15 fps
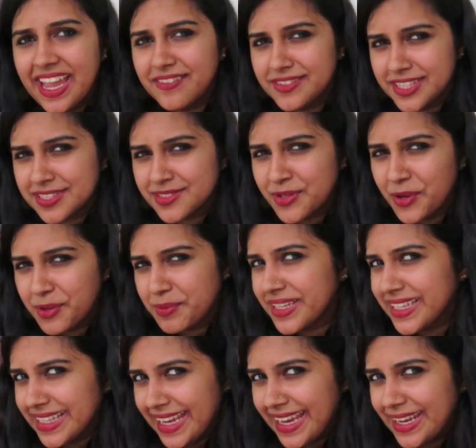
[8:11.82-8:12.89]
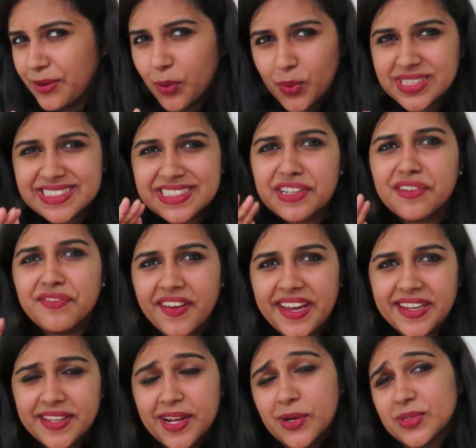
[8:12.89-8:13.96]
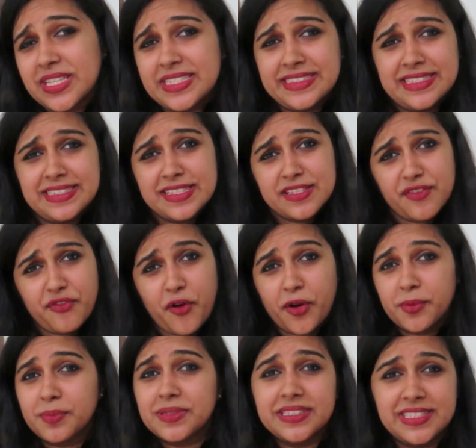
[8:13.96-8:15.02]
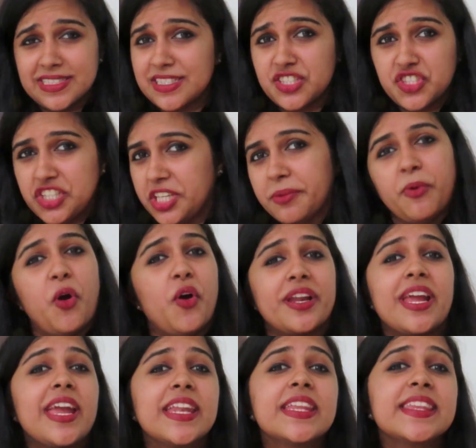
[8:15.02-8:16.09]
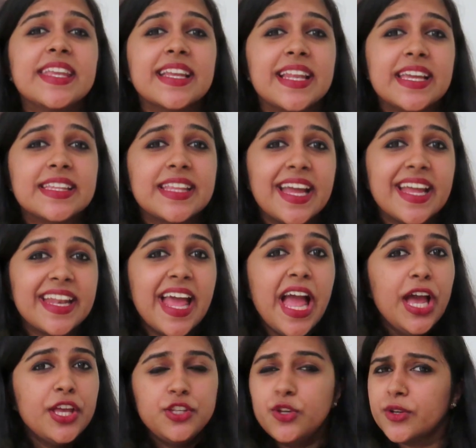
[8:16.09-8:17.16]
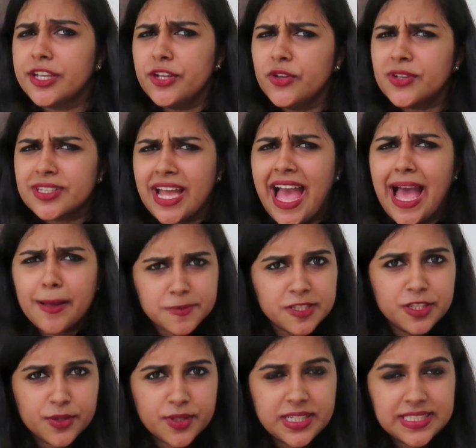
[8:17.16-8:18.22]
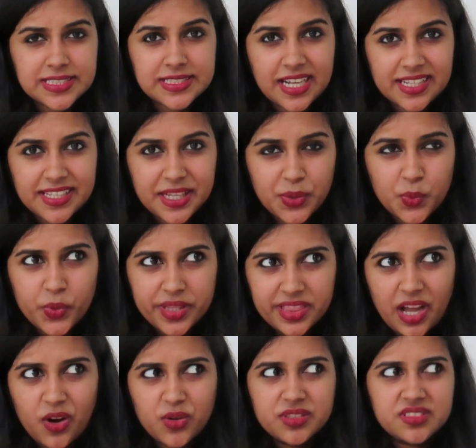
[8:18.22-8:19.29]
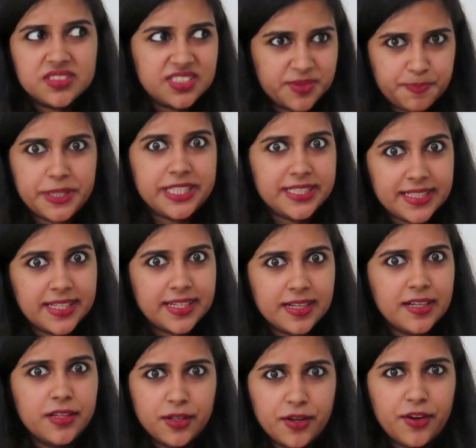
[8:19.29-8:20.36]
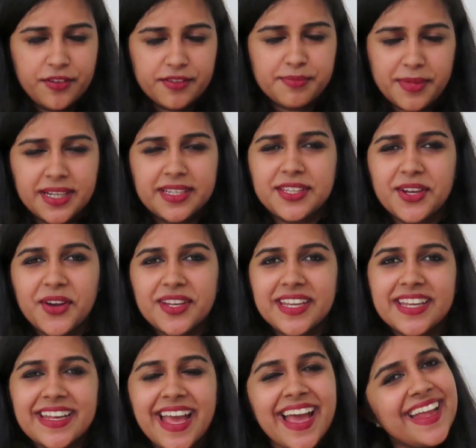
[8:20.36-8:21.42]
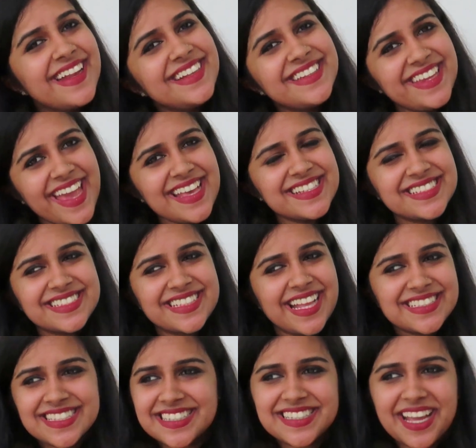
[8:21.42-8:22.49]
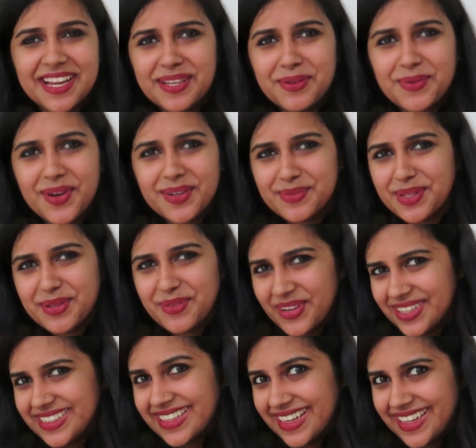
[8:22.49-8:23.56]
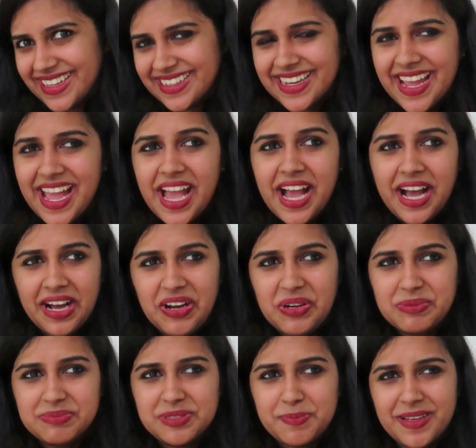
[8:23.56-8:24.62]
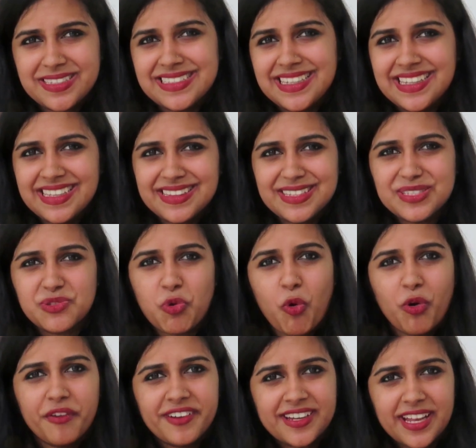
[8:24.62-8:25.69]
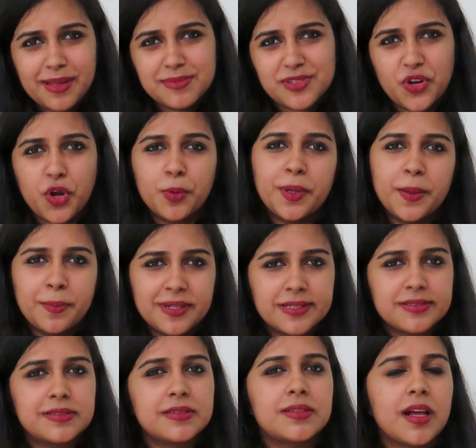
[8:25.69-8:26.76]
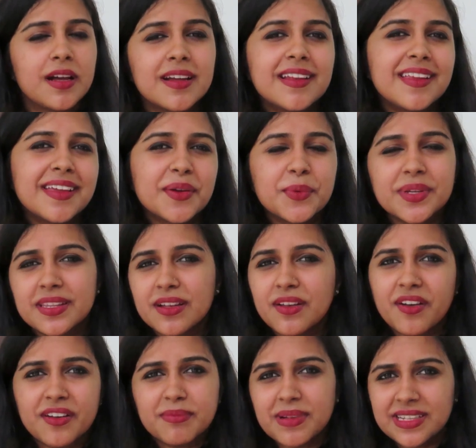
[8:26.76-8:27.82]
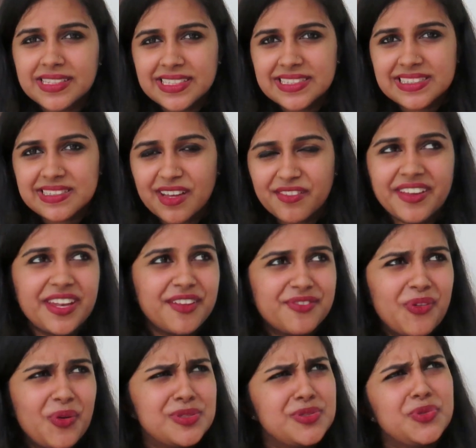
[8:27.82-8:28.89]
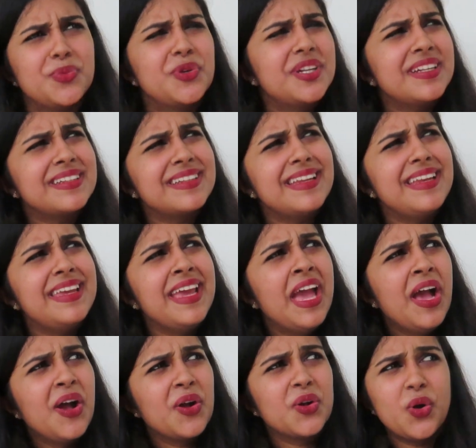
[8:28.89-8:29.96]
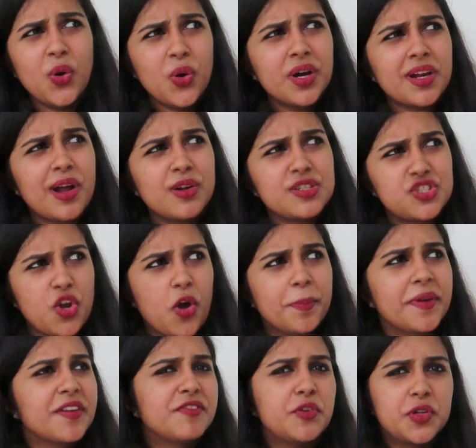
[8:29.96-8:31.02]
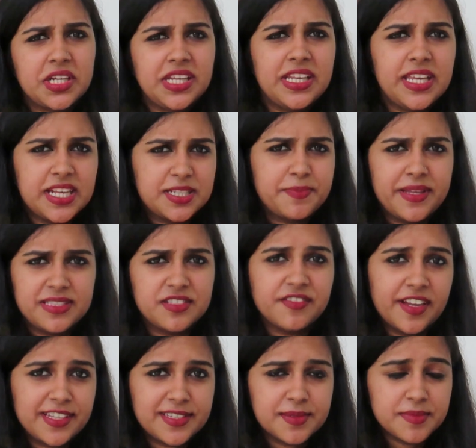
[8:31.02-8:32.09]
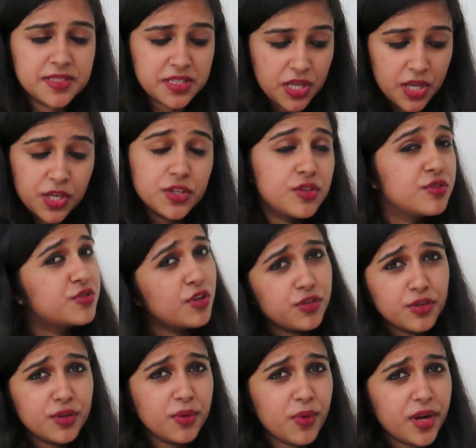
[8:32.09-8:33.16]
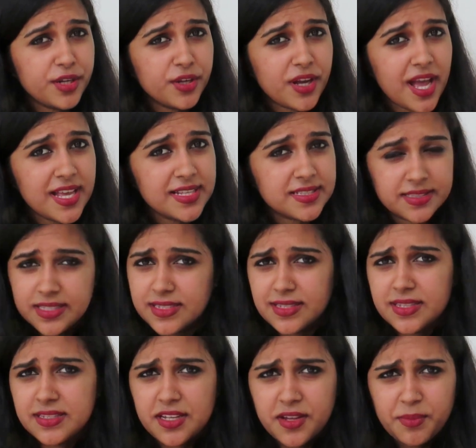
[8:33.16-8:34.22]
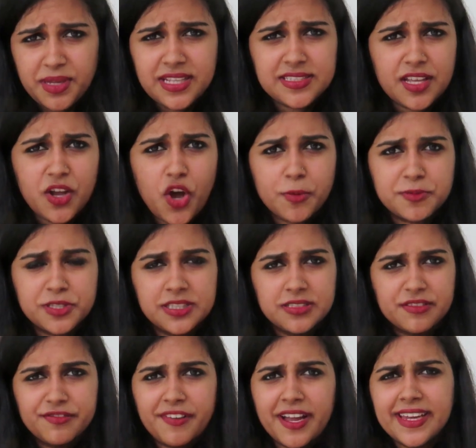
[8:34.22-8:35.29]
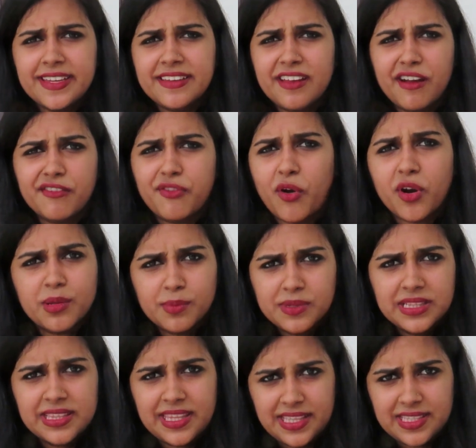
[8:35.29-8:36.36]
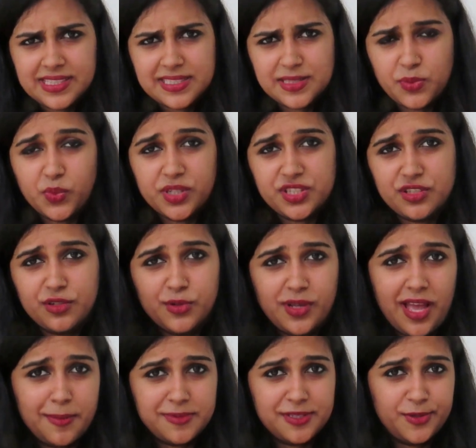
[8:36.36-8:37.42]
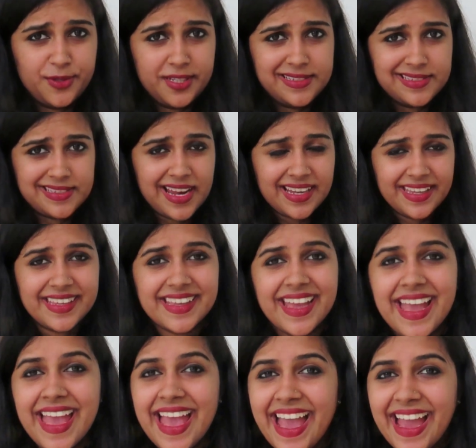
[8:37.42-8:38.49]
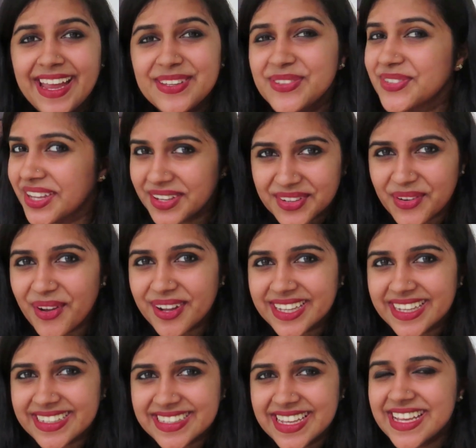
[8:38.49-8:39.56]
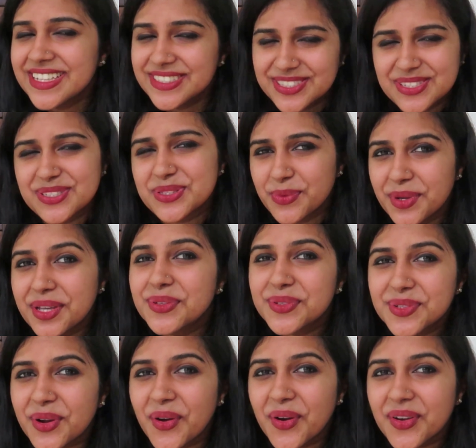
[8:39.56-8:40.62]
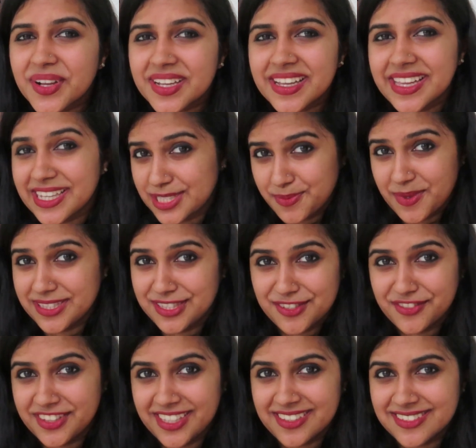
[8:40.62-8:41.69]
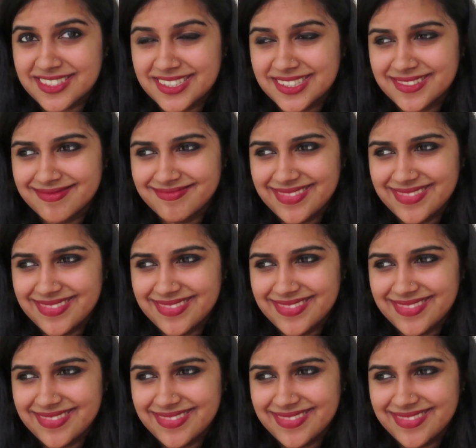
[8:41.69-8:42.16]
everything's going to be great. No one's going to find out that this is affordable, this is cheap or anything like that. You can look absolutely stunning without spending a lot of money on it. And yes, that's exactly what we want, right? Especially in this COVID times and all, people are struggling with a lot of money and stuff. And of course, you wouldn't really go around shopping for really expensive items. So you know what, you guys, this is an amazing option. Find affordable things which look absolutely stunning and you can rock it just the way you rock expensive things.